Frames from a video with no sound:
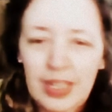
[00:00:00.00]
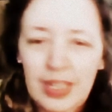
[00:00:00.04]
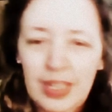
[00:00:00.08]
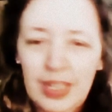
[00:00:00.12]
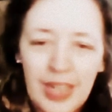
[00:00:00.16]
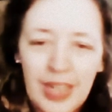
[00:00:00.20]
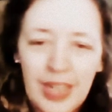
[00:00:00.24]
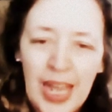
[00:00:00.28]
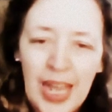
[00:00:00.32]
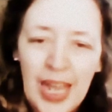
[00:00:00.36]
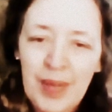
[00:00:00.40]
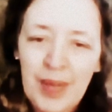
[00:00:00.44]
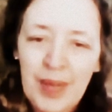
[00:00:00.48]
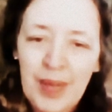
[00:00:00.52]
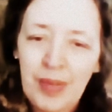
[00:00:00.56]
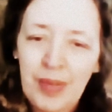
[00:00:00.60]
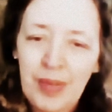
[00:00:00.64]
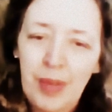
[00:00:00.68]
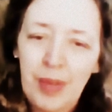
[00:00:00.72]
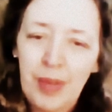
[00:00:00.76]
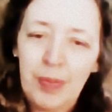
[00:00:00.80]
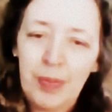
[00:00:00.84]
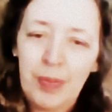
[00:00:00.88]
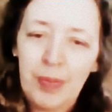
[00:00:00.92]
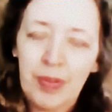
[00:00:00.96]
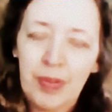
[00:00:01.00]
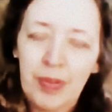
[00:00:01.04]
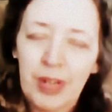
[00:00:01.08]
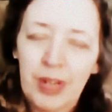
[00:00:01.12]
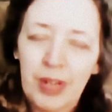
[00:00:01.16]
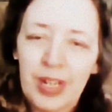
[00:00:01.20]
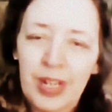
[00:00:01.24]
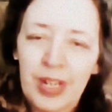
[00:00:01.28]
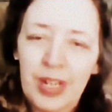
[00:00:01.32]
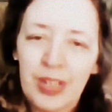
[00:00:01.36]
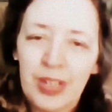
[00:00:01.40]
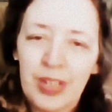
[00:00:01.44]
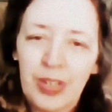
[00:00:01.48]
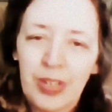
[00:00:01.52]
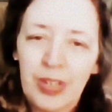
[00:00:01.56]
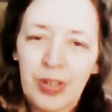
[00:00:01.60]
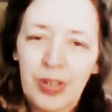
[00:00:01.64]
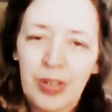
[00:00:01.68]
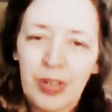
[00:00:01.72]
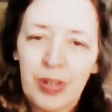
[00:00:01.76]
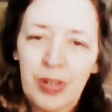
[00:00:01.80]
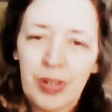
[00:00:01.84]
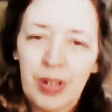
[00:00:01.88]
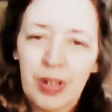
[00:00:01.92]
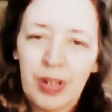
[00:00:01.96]
Time to upgrade.
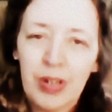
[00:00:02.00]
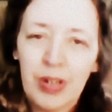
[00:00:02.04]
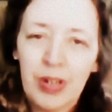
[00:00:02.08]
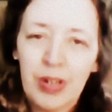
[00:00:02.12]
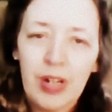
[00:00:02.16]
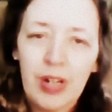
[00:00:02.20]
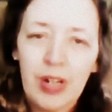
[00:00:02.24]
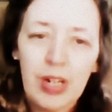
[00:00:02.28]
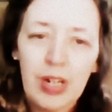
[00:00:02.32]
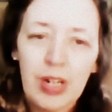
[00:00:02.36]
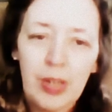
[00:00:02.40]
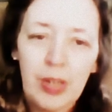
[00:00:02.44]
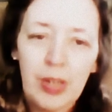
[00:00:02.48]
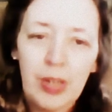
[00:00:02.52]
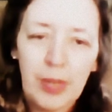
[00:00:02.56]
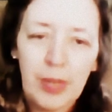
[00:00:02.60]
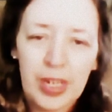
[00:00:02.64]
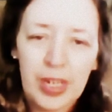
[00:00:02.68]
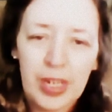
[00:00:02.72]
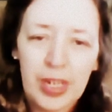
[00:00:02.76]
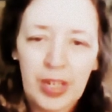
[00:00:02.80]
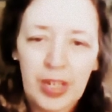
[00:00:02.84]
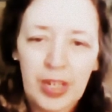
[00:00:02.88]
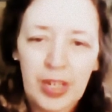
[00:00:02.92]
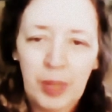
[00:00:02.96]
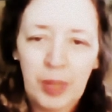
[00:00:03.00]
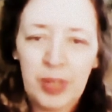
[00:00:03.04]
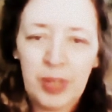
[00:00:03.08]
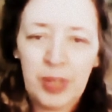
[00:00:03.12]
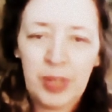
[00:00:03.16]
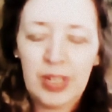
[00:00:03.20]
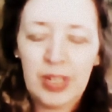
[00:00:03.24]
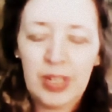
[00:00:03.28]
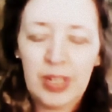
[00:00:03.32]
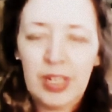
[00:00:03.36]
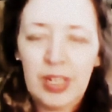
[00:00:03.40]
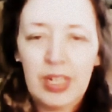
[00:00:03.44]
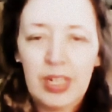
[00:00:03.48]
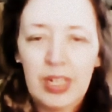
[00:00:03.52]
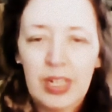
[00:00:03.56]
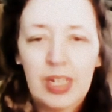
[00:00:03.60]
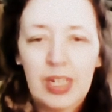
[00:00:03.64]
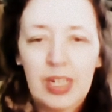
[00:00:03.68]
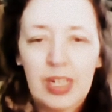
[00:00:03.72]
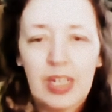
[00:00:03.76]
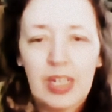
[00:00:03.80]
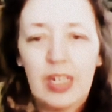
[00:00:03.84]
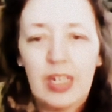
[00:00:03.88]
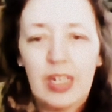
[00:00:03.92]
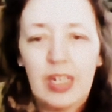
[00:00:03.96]
So I ordered another bike helmet.
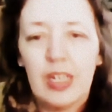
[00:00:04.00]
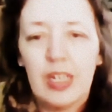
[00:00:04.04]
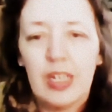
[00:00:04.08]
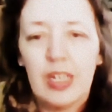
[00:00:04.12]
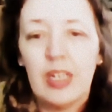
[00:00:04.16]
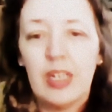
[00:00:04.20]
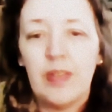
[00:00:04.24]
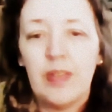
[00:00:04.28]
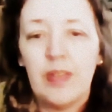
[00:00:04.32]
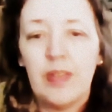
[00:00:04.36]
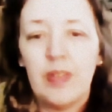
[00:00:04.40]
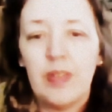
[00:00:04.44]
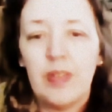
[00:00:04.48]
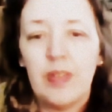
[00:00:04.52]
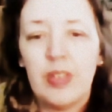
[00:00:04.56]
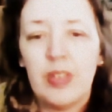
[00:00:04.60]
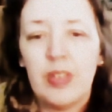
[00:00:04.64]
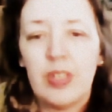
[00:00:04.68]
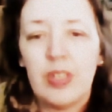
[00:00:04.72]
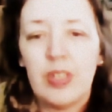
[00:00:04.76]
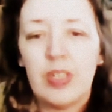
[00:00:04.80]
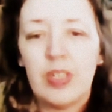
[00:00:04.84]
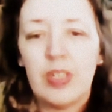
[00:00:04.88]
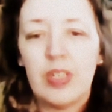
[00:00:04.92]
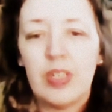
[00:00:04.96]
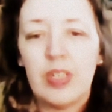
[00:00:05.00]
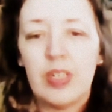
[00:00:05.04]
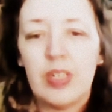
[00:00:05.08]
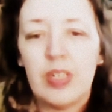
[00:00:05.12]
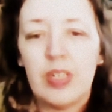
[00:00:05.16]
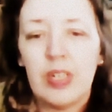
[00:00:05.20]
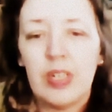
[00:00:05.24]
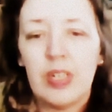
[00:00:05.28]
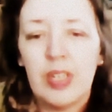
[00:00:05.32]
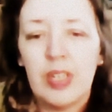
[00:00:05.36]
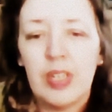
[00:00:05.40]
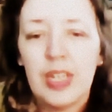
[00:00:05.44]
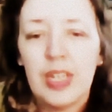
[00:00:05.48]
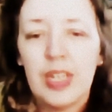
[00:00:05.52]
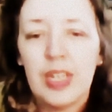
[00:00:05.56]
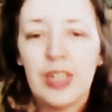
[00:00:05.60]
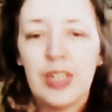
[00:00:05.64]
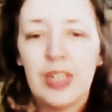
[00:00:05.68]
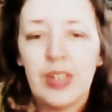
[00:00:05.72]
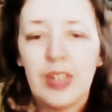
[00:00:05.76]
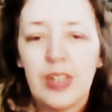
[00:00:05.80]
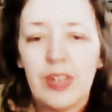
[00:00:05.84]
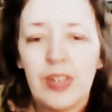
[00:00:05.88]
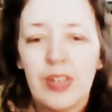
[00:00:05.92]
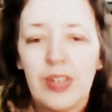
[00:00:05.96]
I think
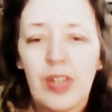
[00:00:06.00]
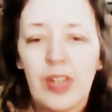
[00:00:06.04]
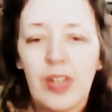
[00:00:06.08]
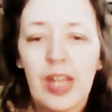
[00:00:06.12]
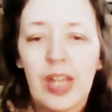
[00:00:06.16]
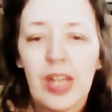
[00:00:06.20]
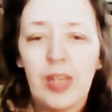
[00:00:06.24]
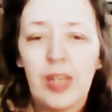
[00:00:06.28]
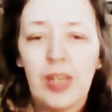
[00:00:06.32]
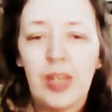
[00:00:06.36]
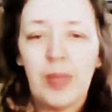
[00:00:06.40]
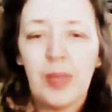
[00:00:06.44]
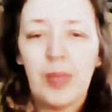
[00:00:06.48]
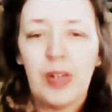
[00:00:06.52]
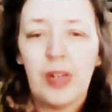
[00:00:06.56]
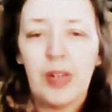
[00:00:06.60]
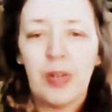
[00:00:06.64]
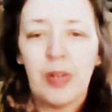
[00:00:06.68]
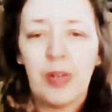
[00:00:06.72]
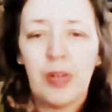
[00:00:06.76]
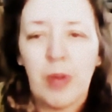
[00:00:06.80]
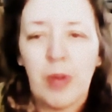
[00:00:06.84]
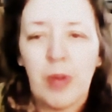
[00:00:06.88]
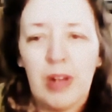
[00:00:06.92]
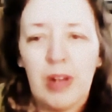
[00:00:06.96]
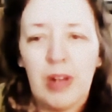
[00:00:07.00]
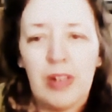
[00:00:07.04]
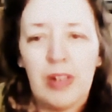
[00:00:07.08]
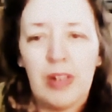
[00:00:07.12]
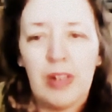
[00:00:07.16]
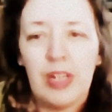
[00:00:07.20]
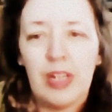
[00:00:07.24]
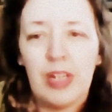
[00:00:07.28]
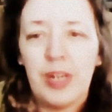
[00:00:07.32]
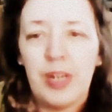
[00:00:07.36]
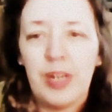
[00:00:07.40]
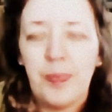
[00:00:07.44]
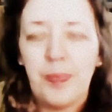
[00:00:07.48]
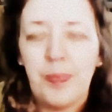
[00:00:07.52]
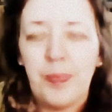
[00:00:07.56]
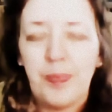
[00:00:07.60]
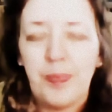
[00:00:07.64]
it's a slightly better quality.